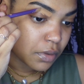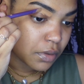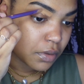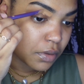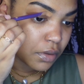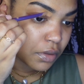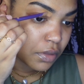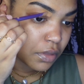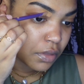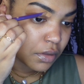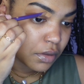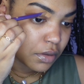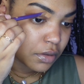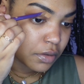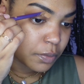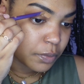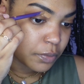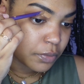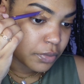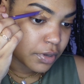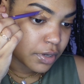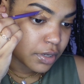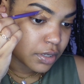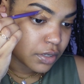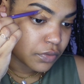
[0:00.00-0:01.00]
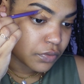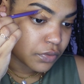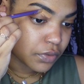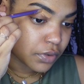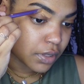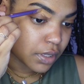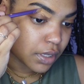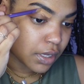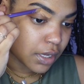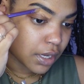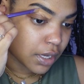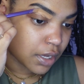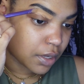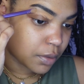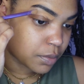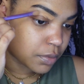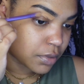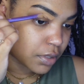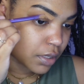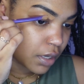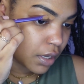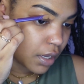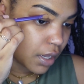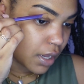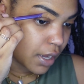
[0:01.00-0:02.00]
And this brush really
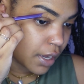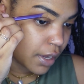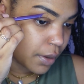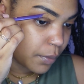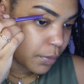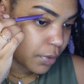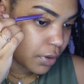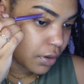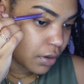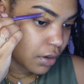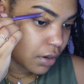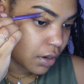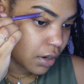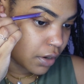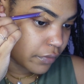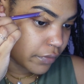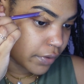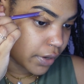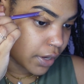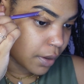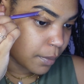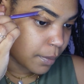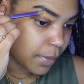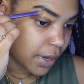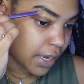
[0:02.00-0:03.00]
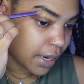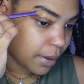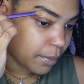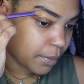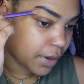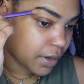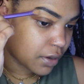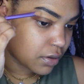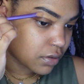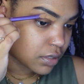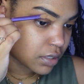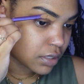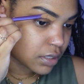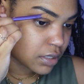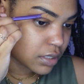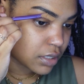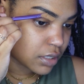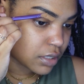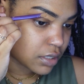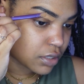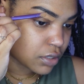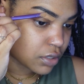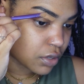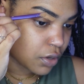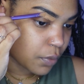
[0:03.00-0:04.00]
helps a lot with carving out my eyebrows. Since
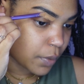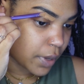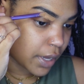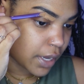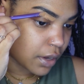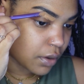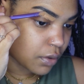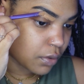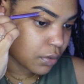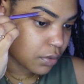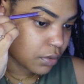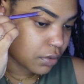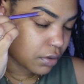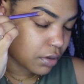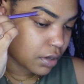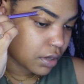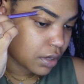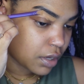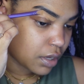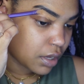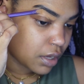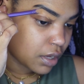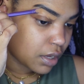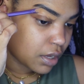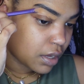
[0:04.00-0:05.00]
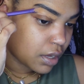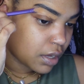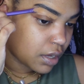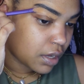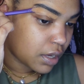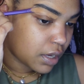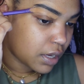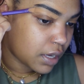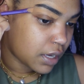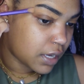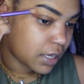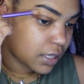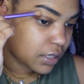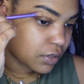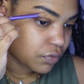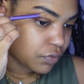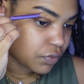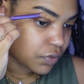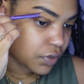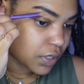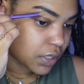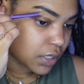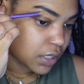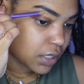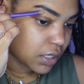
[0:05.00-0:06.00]
it's so angled, it's
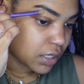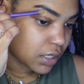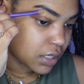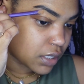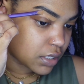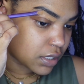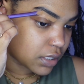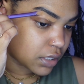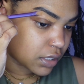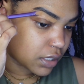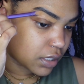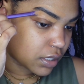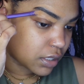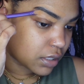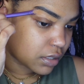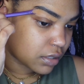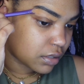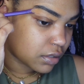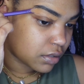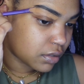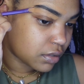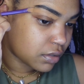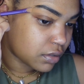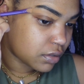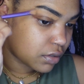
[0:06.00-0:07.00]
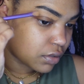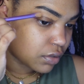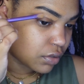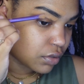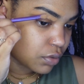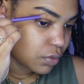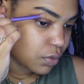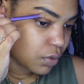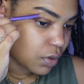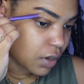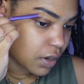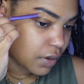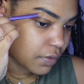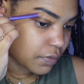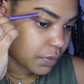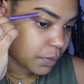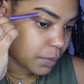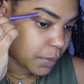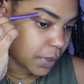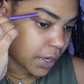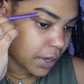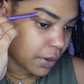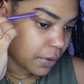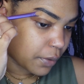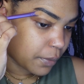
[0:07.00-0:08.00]
really easy to carve
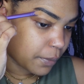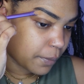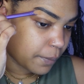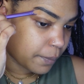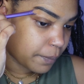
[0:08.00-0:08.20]
them out.